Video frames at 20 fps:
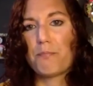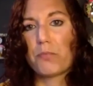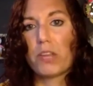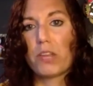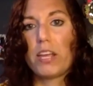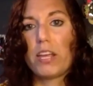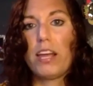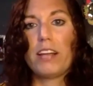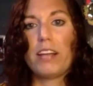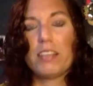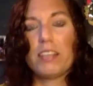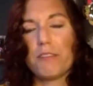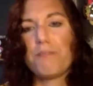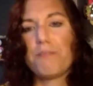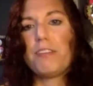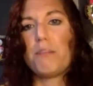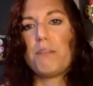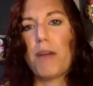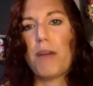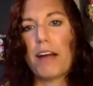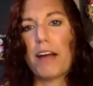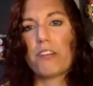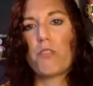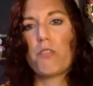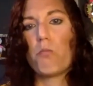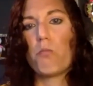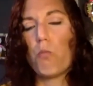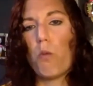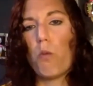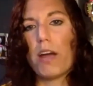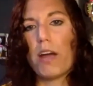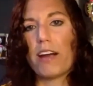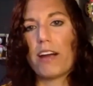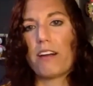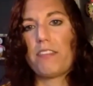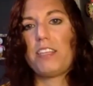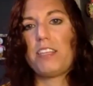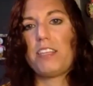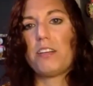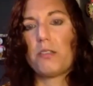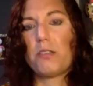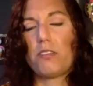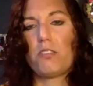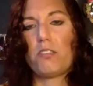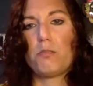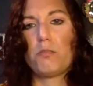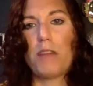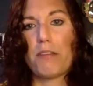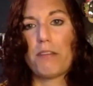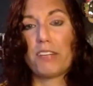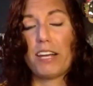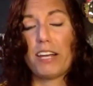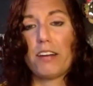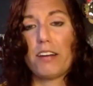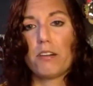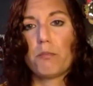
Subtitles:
and give feedback to where the Ecosystem Navigator